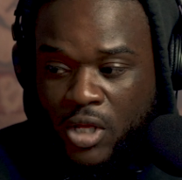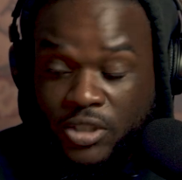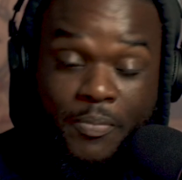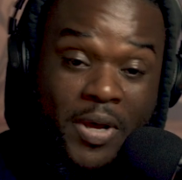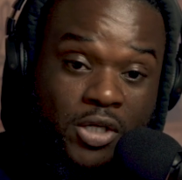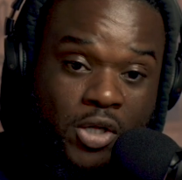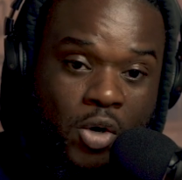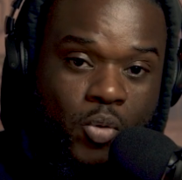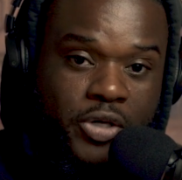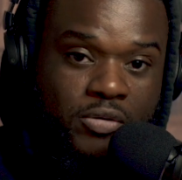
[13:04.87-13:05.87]
depending on
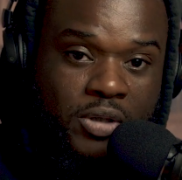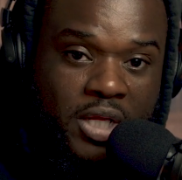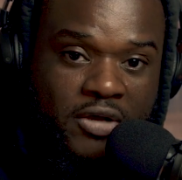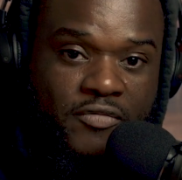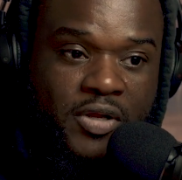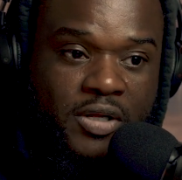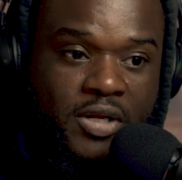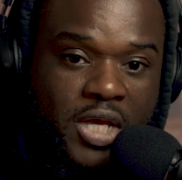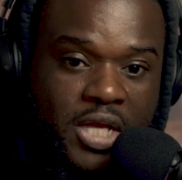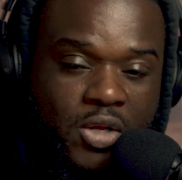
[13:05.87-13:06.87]
where you live and
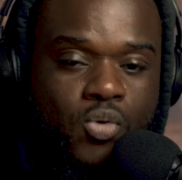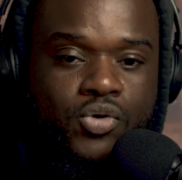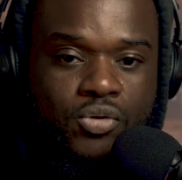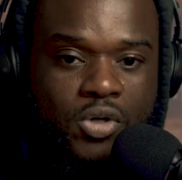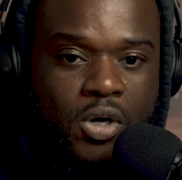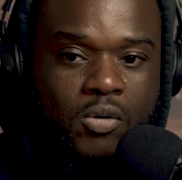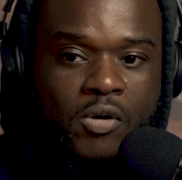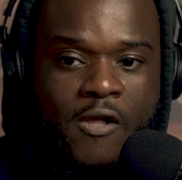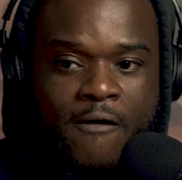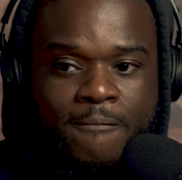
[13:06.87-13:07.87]
who you
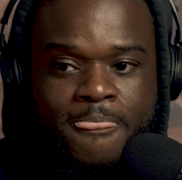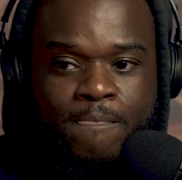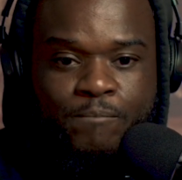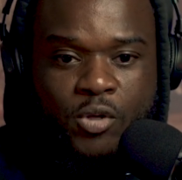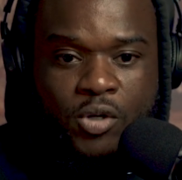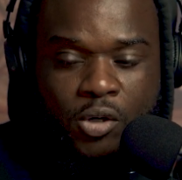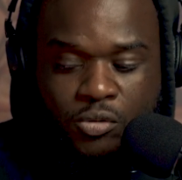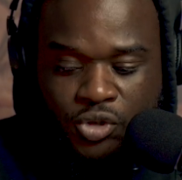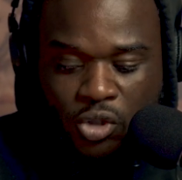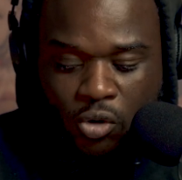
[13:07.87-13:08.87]
know,
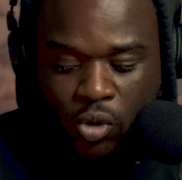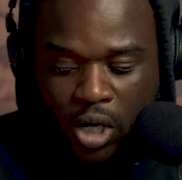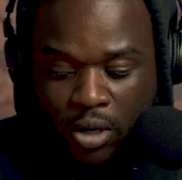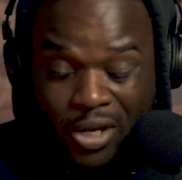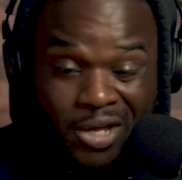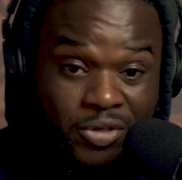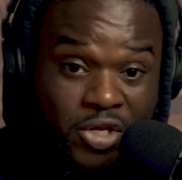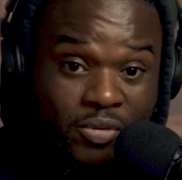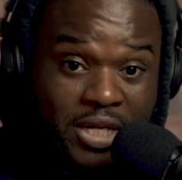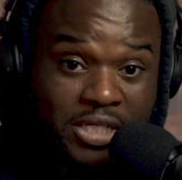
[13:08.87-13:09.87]
so and your
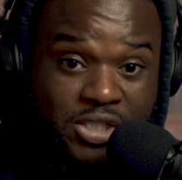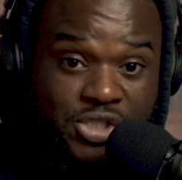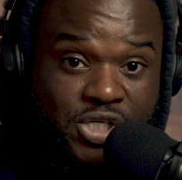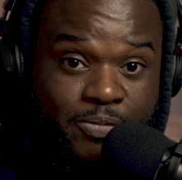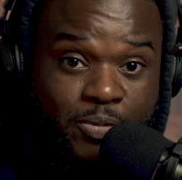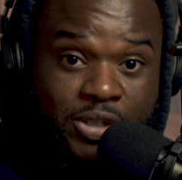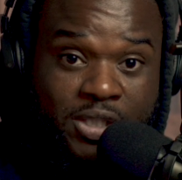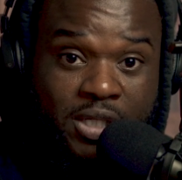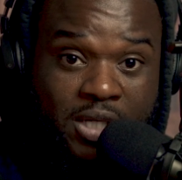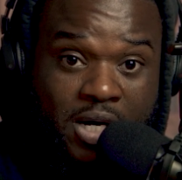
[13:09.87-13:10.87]
relationship
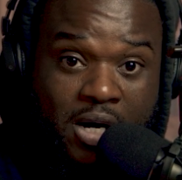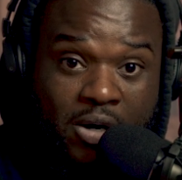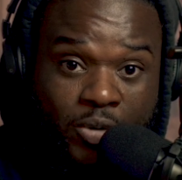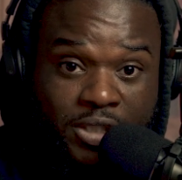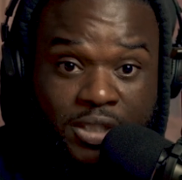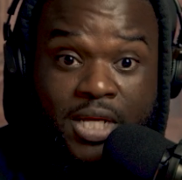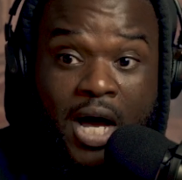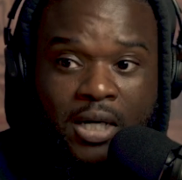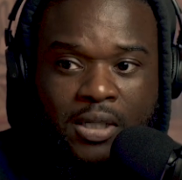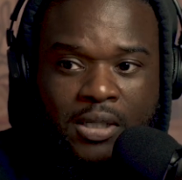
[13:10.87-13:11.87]
with the
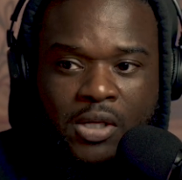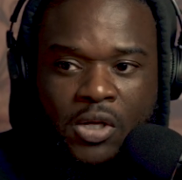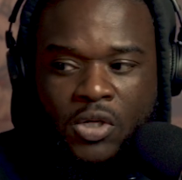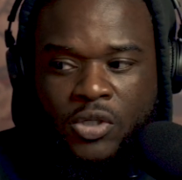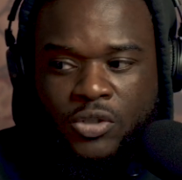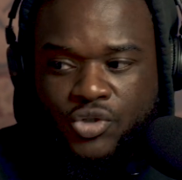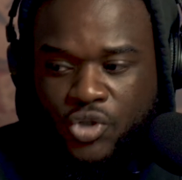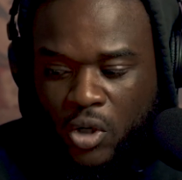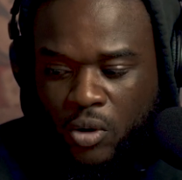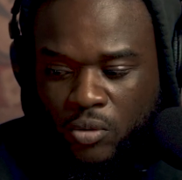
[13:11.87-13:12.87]
doctor.
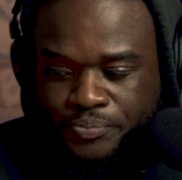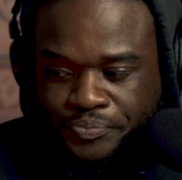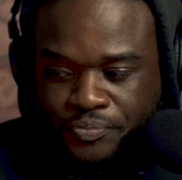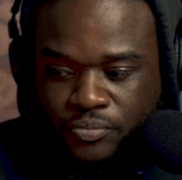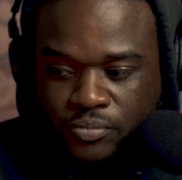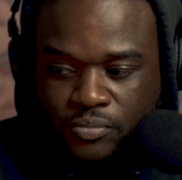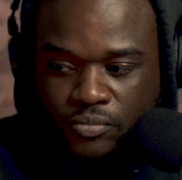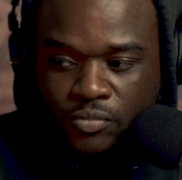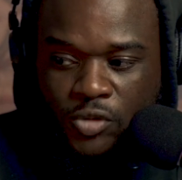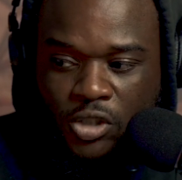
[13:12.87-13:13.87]
So
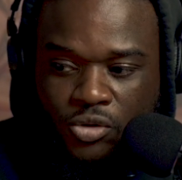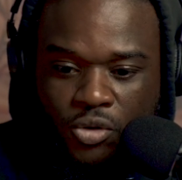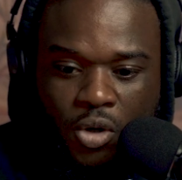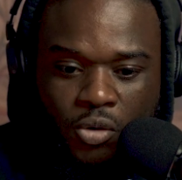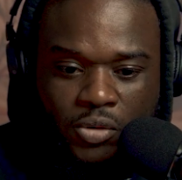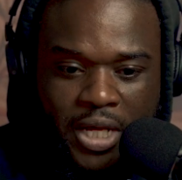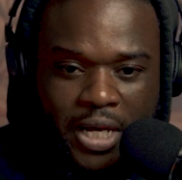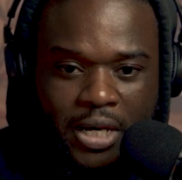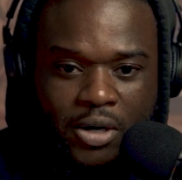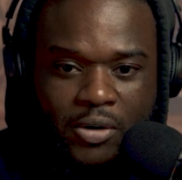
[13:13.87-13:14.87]
you go
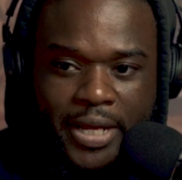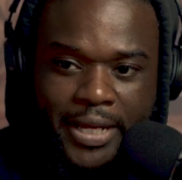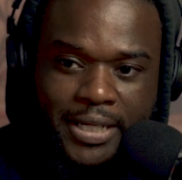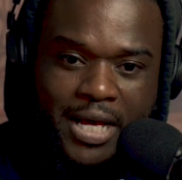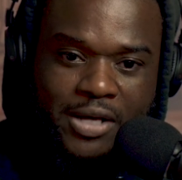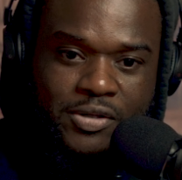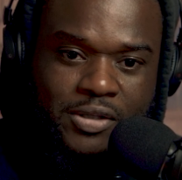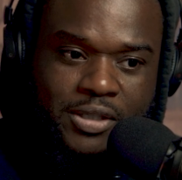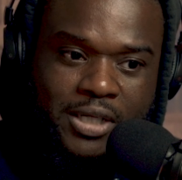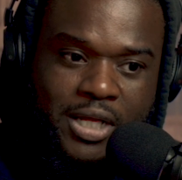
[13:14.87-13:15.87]
now, and now you're
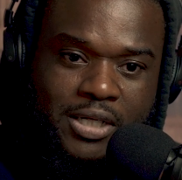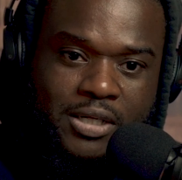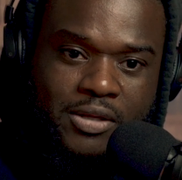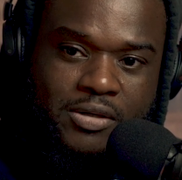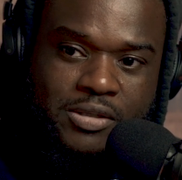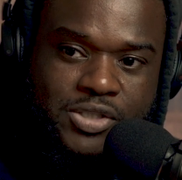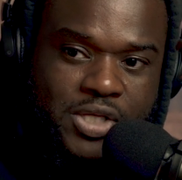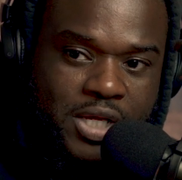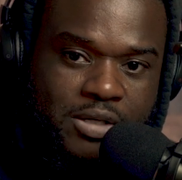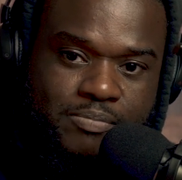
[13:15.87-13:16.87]
looking at another,
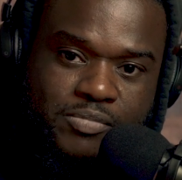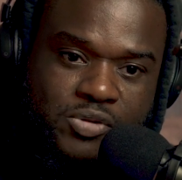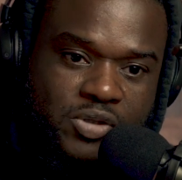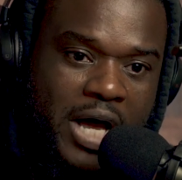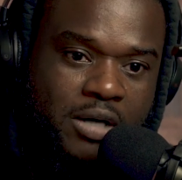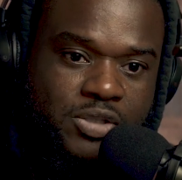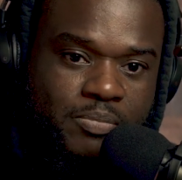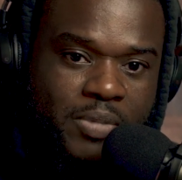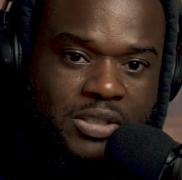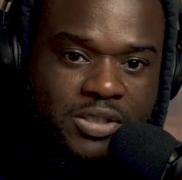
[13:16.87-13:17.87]
say,
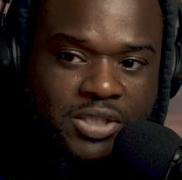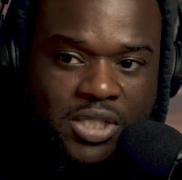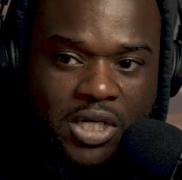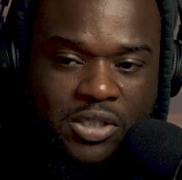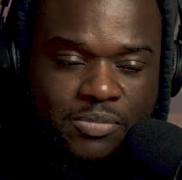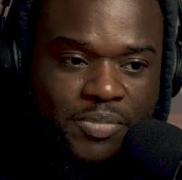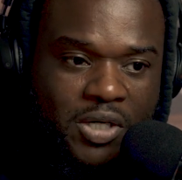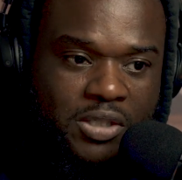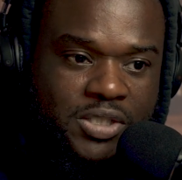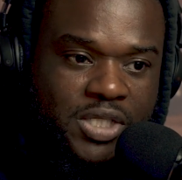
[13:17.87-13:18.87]
$1,000 to be on
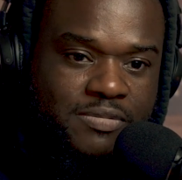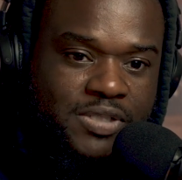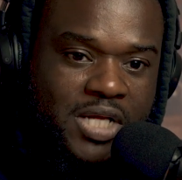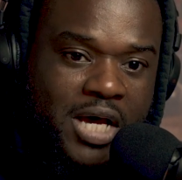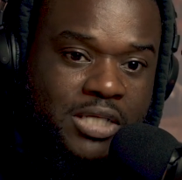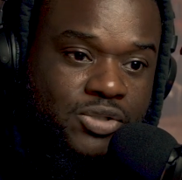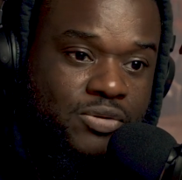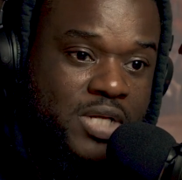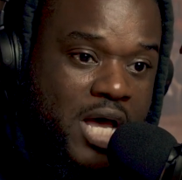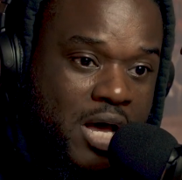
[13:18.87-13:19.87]
the safe side. So
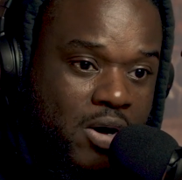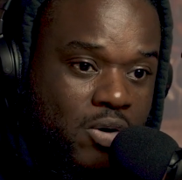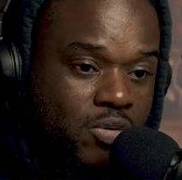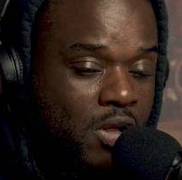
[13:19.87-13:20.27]
now